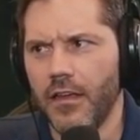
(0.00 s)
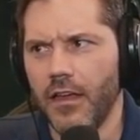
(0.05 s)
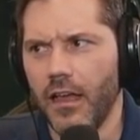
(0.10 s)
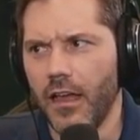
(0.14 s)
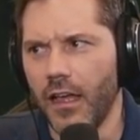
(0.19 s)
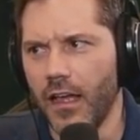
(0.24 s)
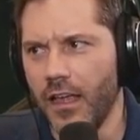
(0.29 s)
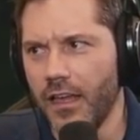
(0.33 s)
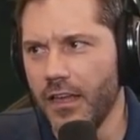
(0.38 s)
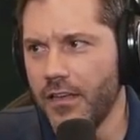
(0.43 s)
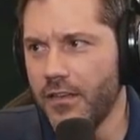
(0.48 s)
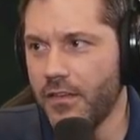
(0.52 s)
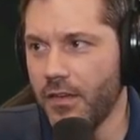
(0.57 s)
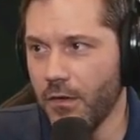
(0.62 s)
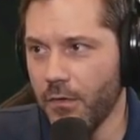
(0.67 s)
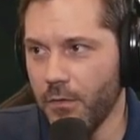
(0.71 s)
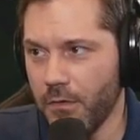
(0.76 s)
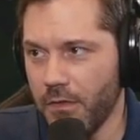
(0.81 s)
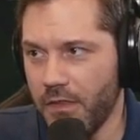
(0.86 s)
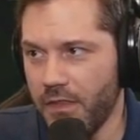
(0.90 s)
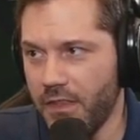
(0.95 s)
I
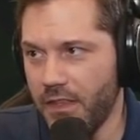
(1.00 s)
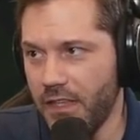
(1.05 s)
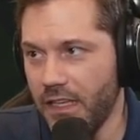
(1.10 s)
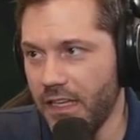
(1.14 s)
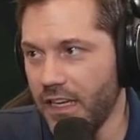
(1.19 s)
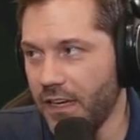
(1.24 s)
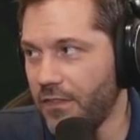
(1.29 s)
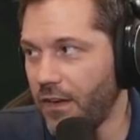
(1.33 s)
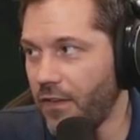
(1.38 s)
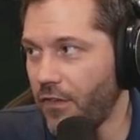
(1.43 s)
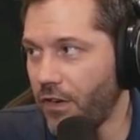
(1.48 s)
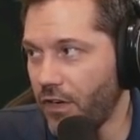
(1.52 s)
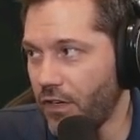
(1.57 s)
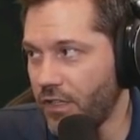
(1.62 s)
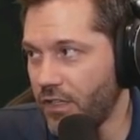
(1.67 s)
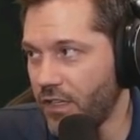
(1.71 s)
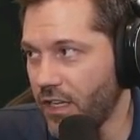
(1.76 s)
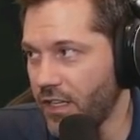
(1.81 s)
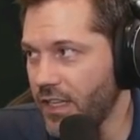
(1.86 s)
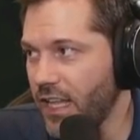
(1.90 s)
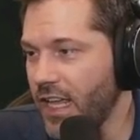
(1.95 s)
don't think I've ever
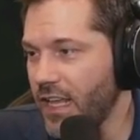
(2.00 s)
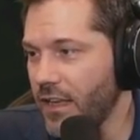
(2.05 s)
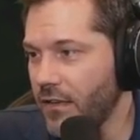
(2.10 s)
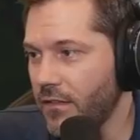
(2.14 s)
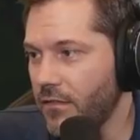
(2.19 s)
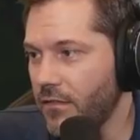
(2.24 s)
done that.